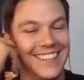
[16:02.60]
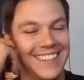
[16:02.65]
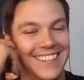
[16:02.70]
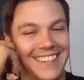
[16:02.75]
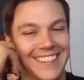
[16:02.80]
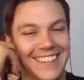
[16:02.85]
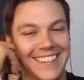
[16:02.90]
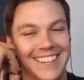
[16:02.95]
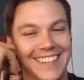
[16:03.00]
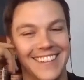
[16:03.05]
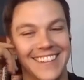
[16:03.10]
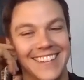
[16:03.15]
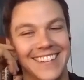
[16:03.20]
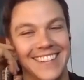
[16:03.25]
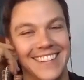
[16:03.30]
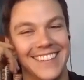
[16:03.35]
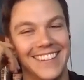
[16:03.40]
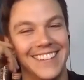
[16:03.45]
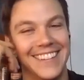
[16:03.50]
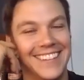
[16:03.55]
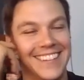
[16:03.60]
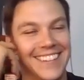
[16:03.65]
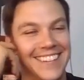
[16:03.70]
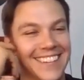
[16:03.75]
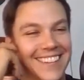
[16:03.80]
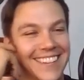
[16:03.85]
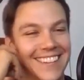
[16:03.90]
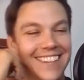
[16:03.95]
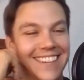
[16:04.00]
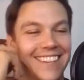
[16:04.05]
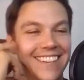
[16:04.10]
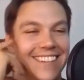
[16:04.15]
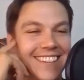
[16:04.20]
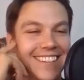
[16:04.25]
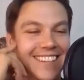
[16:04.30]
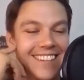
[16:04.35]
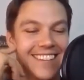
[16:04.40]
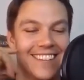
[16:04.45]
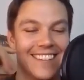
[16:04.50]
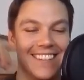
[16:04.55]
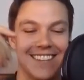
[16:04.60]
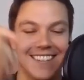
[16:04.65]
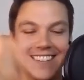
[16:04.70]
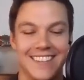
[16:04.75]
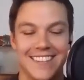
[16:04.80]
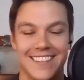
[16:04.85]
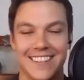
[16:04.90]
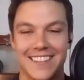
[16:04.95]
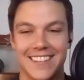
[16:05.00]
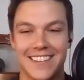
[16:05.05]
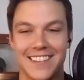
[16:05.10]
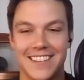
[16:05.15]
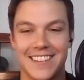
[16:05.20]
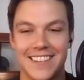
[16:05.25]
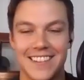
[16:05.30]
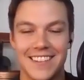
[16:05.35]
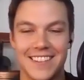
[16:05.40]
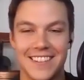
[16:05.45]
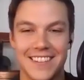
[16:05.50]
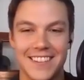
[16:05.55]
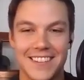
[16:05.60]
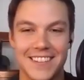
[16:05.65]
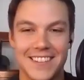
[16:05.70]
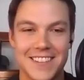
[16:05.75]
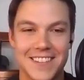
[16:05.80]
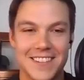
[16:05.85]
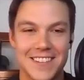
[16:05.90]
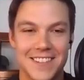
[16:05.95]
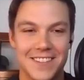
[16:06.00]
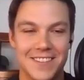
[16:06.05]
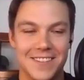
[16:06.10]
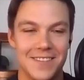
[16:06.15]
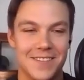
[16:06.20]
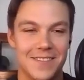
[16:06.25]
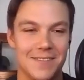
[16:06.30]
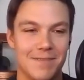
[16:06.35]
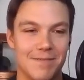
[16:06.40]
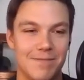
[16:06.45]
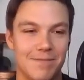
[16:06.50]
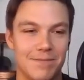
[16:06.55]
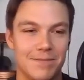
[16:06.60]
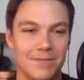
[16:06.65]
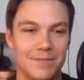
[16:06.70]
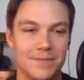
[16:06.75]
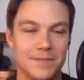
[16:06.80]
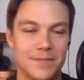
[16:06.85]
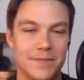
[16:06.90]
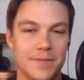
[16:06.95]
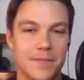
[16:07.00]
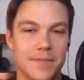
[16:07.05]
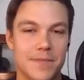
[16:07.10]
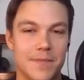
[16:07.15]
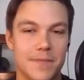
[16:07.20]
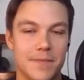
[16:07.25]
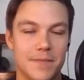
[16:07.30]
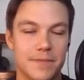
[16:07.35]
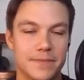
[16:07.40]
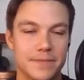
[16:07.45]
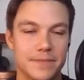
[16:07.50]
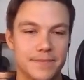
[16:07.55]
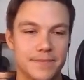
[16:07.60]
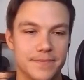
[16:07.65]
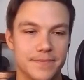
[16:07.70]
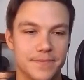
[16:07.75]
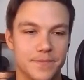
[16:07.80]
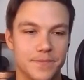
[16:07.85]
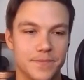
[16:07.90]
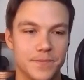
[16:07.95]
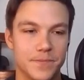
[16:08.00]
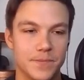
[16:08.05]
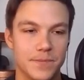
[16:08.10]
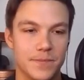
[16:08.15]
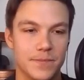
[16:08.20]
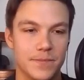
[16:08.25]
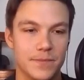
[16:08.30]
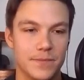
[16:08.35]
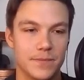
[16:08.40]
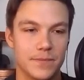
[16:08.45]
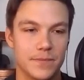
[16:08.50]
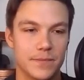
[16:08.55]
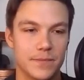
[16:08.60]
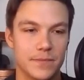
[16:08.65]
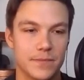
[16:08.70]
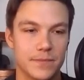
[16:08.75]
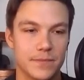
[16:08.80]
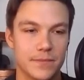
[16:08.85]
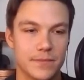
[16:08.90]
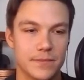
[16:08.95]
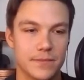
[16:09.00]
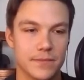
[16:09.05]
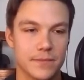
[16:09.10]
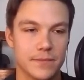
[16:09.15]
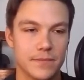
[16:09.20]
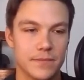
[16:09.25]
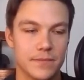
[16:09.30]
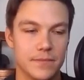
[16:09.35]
No words are spoken by the person on screen.